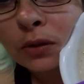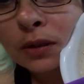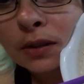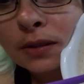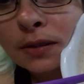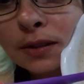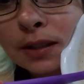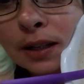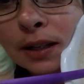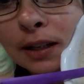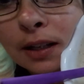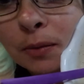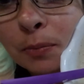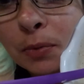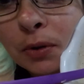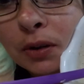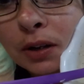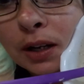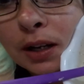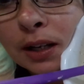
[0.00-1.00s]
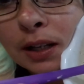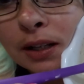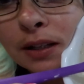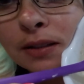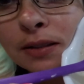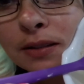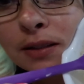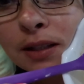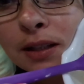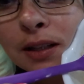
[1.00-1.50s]
It's setting up already.
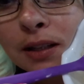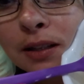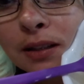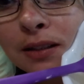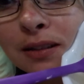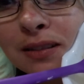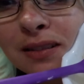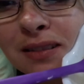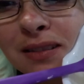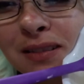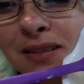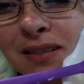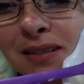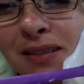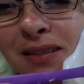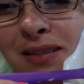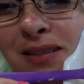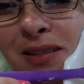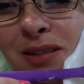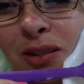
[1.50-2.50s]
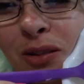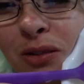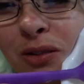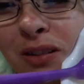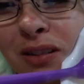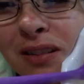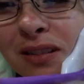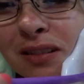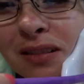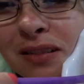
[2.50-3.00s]
You see it? Oh, it's
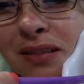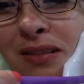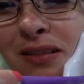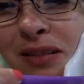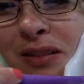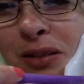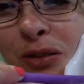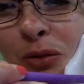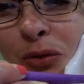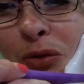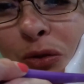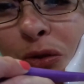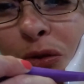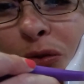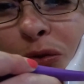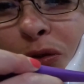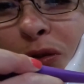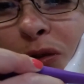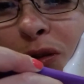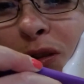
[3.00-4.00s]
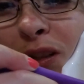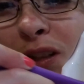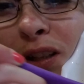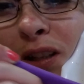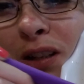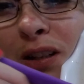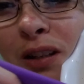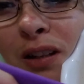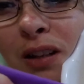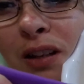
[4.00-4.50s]
so gross
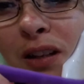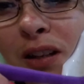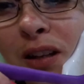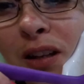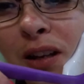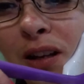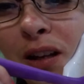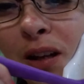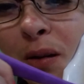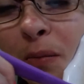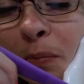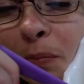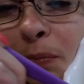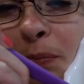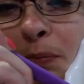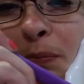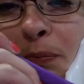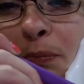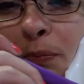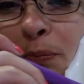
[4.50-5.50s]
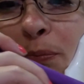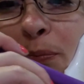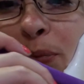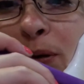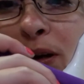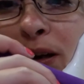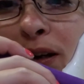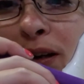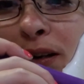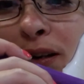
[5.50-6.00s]
looking.
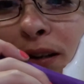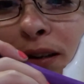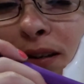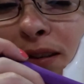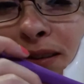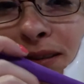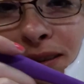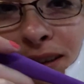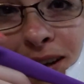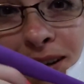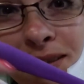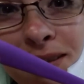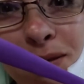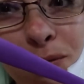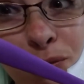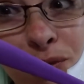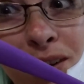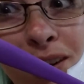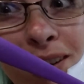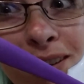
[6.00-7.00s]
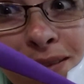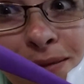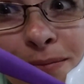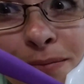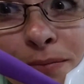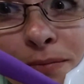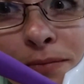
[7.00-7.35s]
But that's right.